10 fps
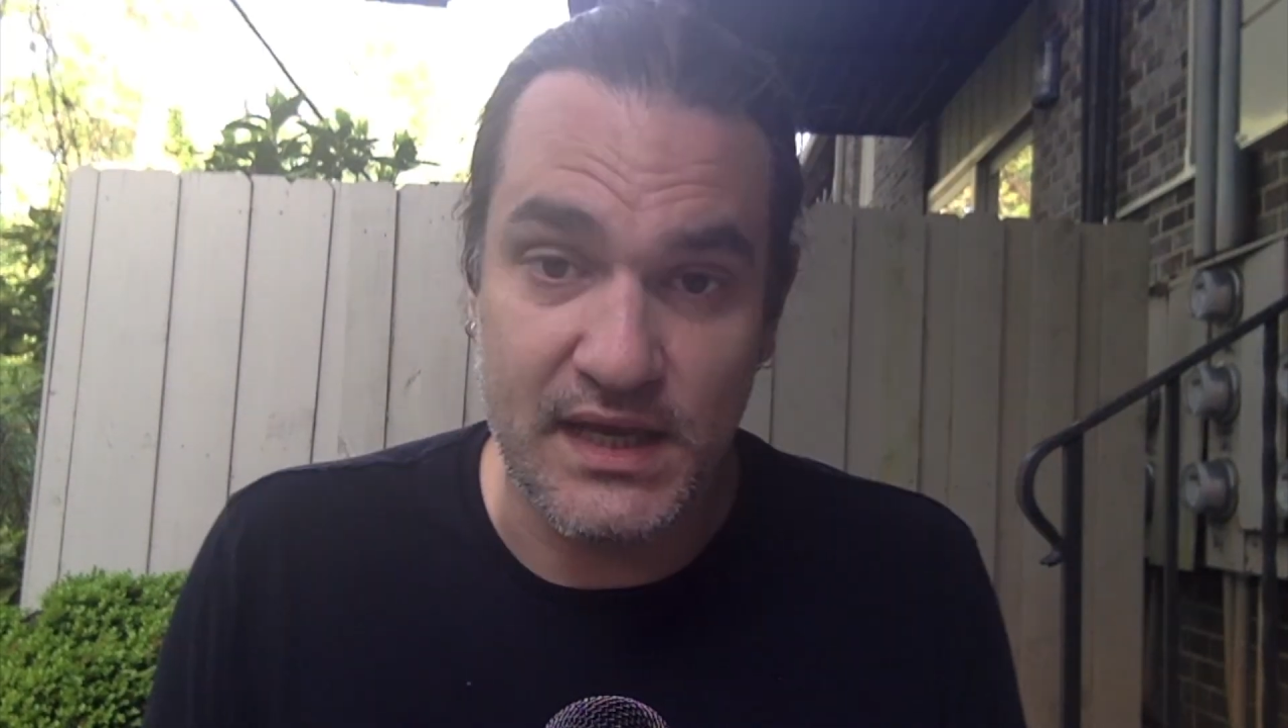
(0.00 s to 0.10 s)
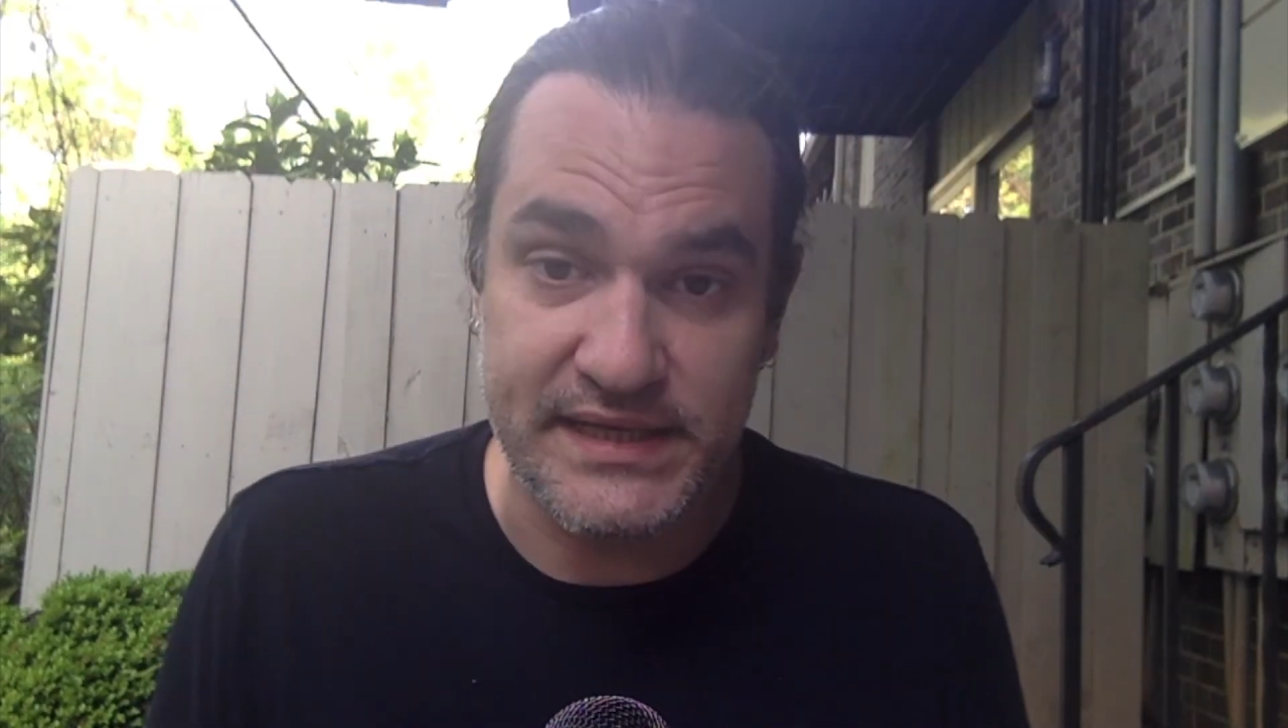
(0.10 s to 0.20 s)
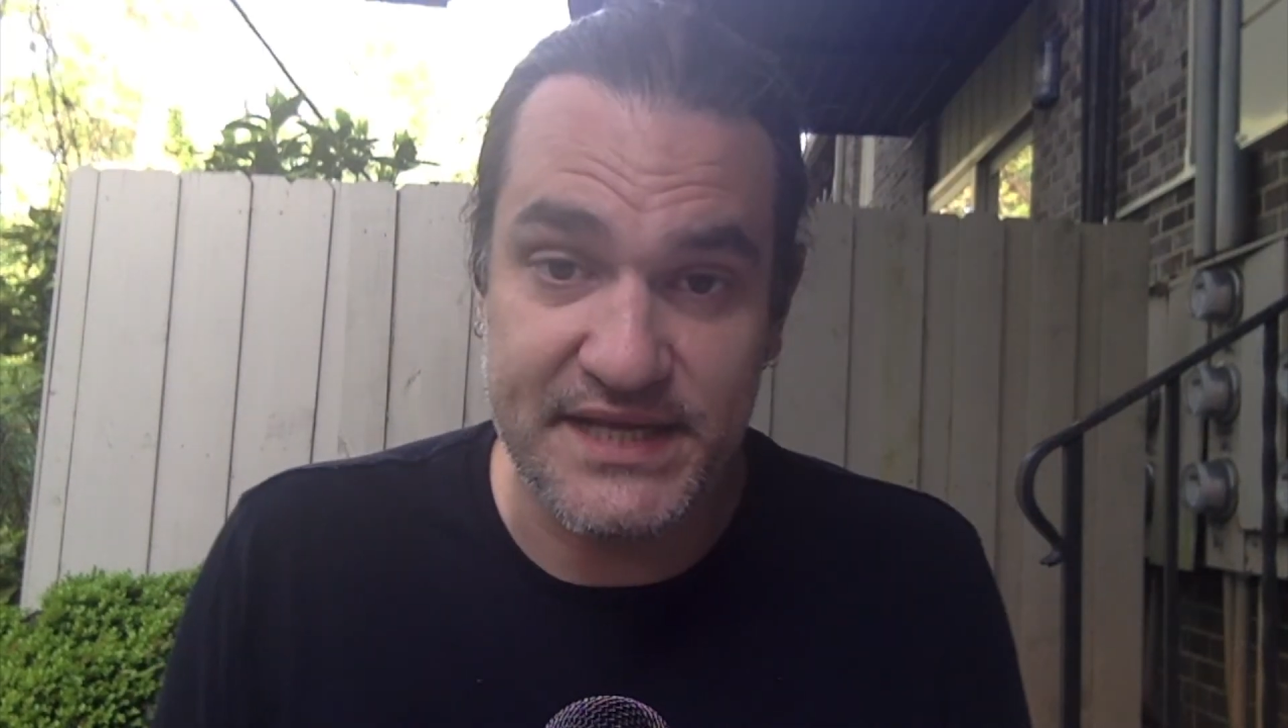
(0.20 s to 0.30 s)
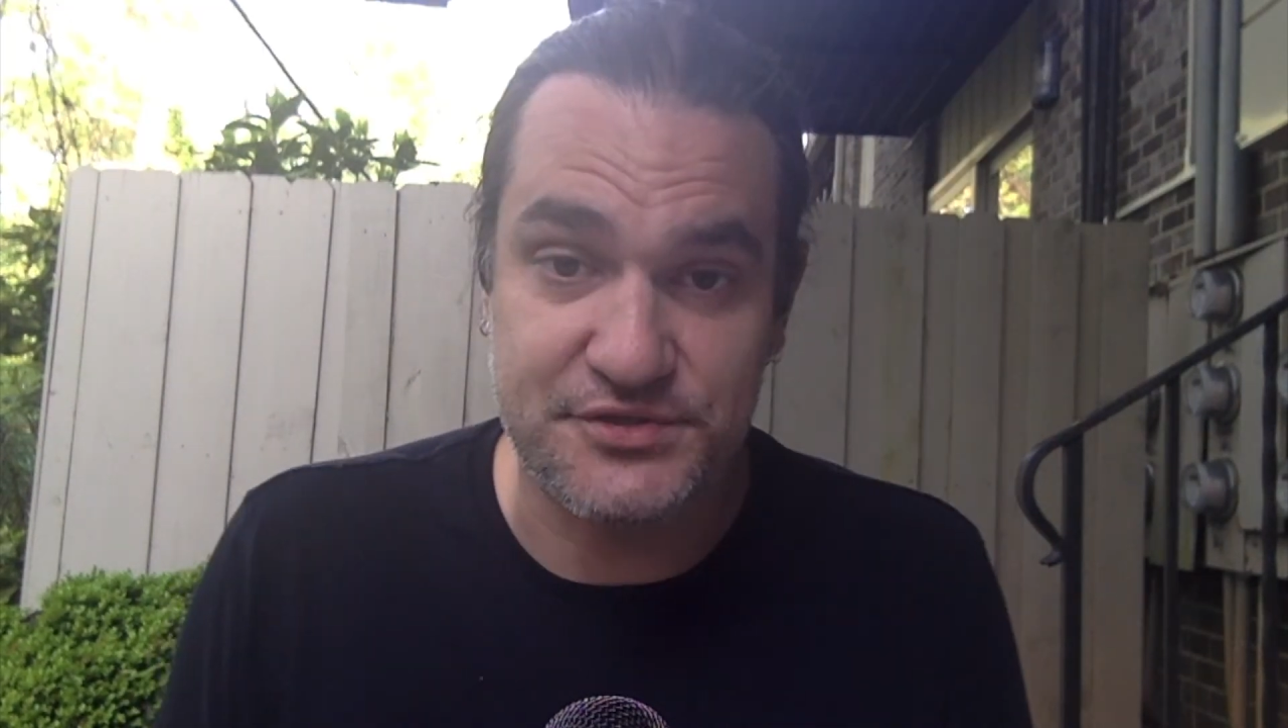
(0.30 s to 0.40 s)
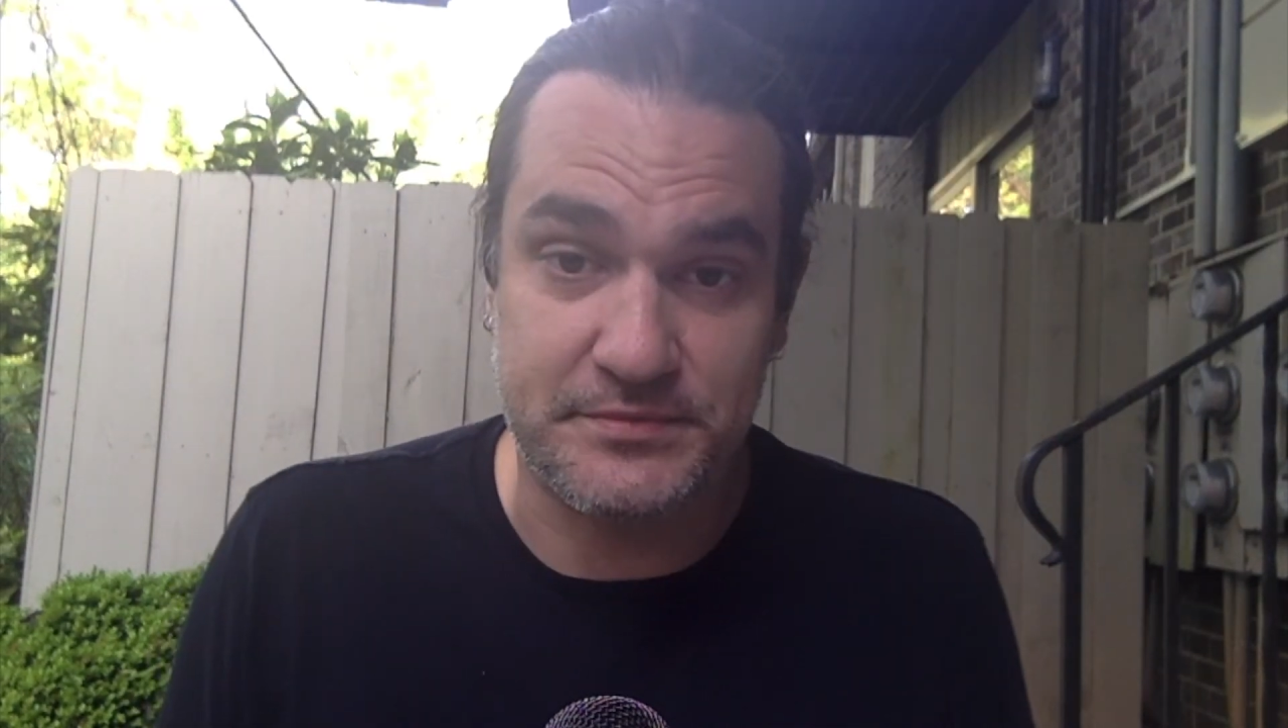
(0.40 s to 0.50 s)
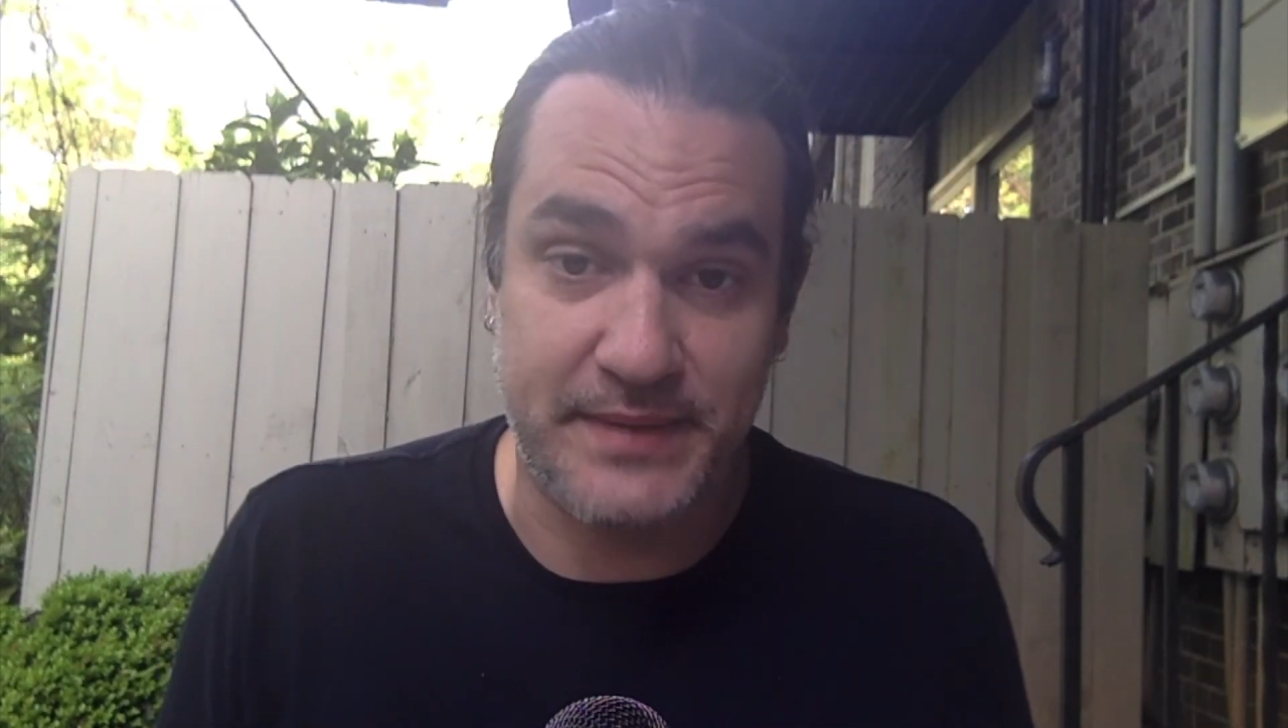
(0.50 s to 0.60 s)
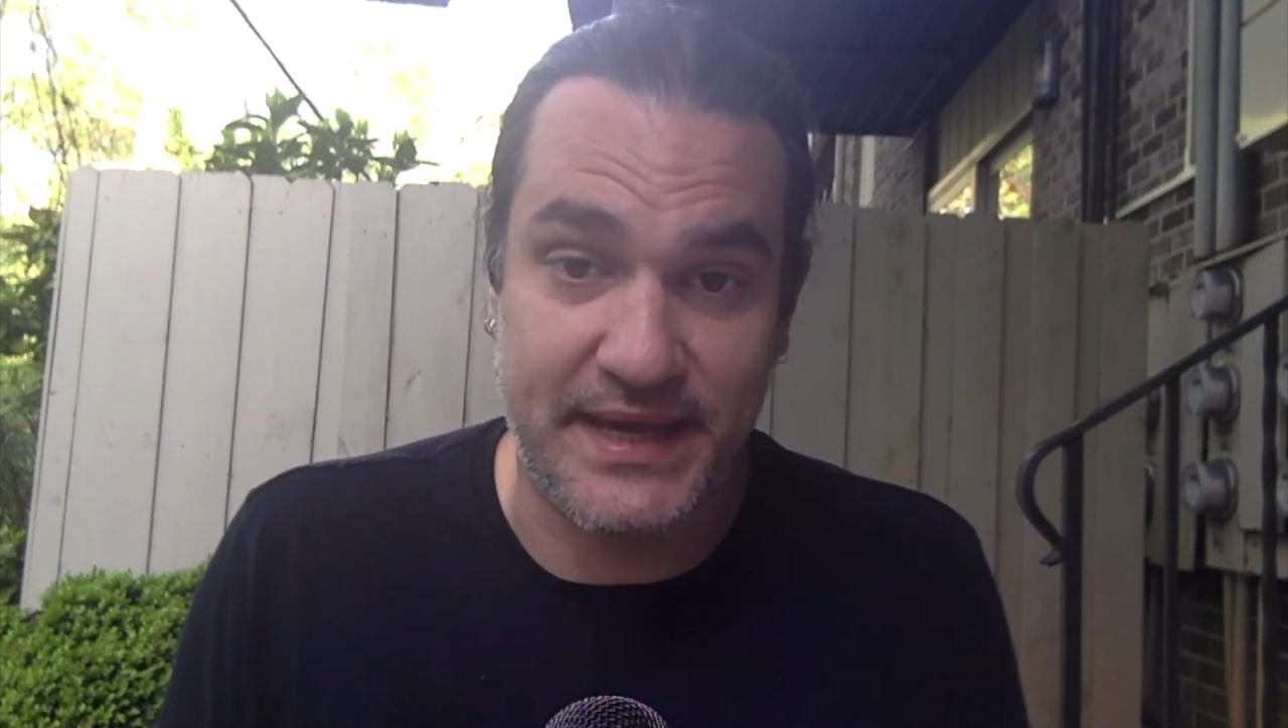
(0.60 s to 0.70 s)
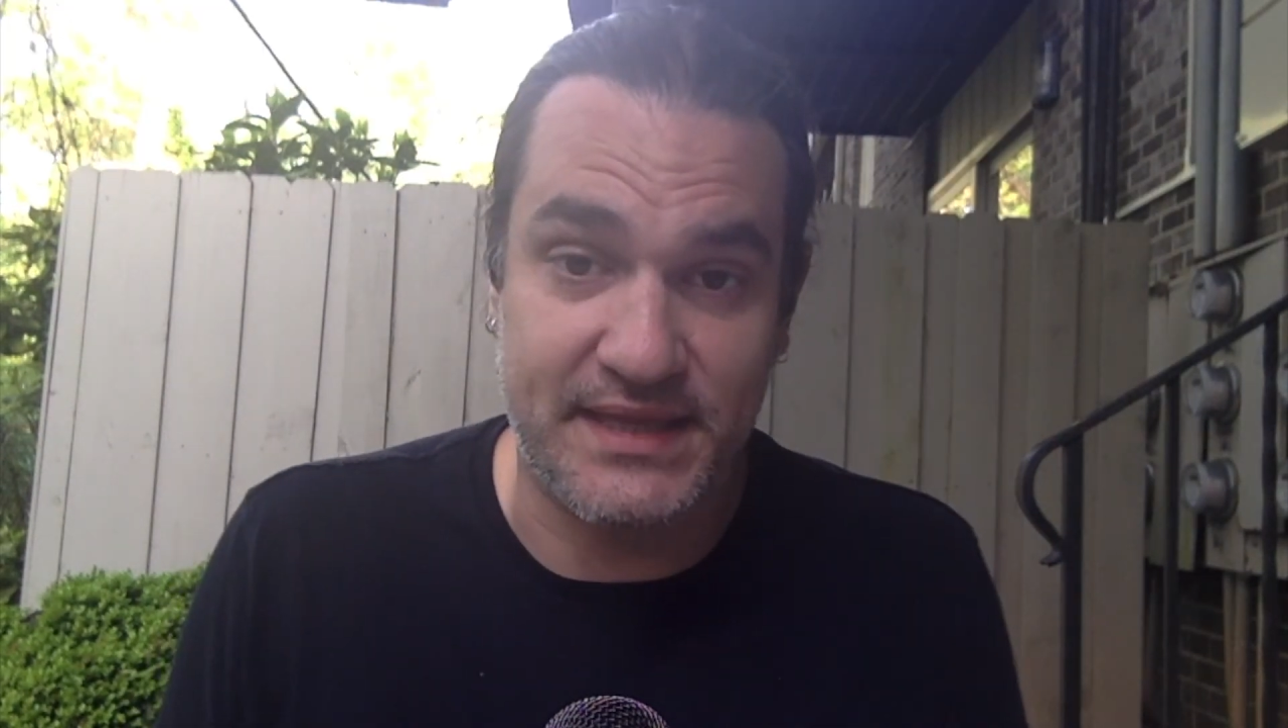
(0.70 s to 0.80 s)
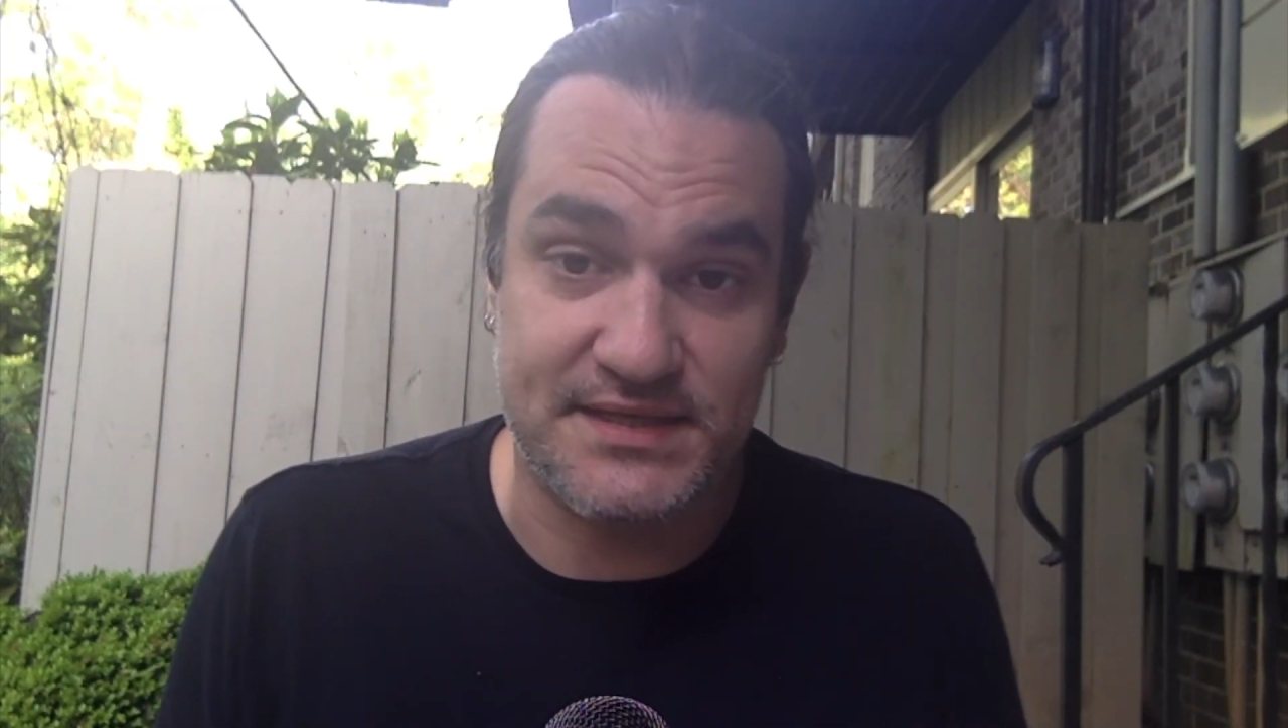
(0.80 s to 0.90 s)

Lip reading: An aged man